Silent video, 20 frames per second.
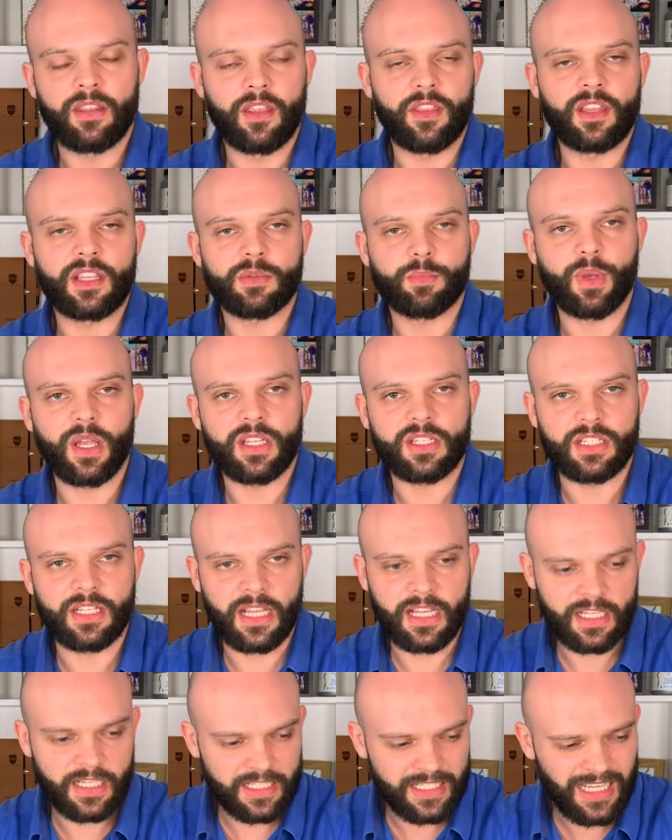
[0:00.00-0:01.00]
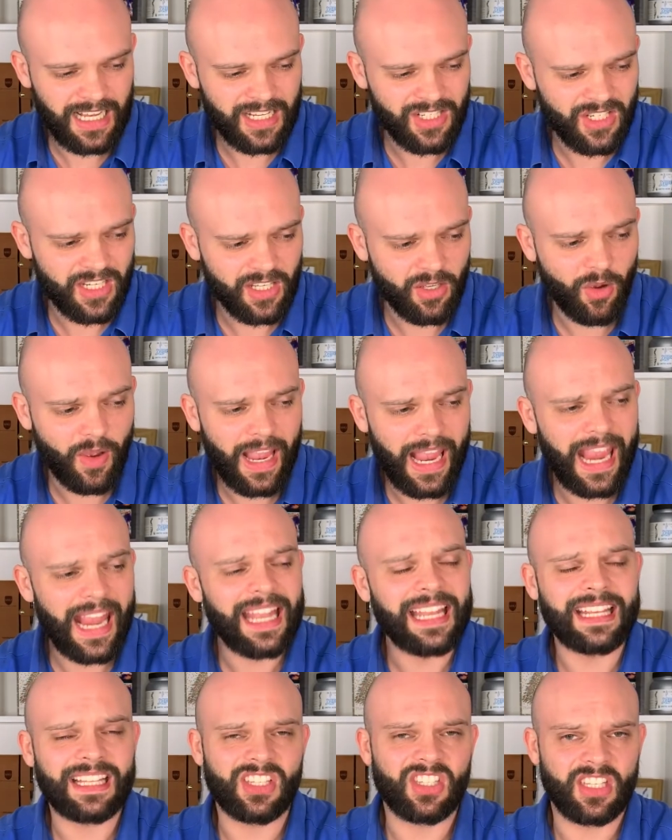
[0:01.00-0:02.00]
that this person has actually got
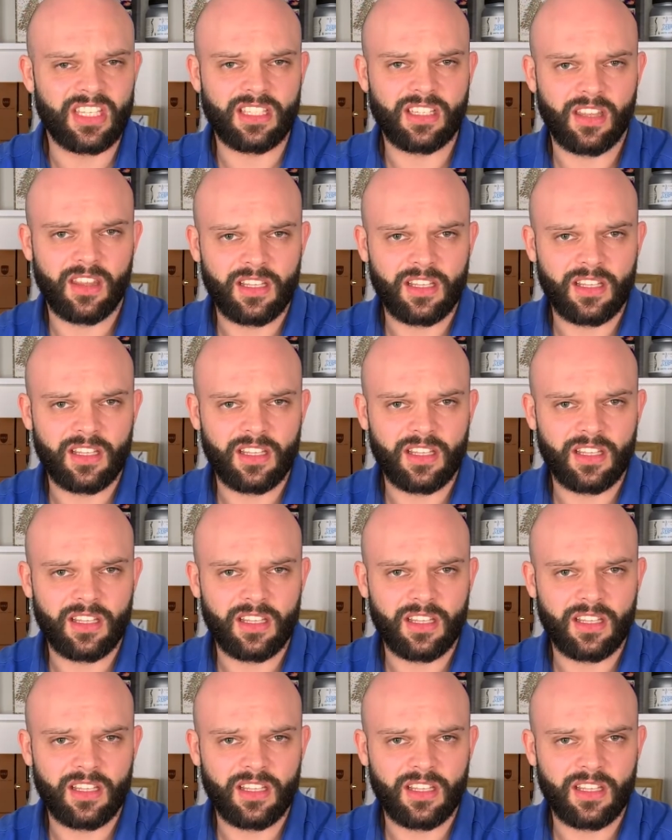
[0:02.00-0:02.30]
any seat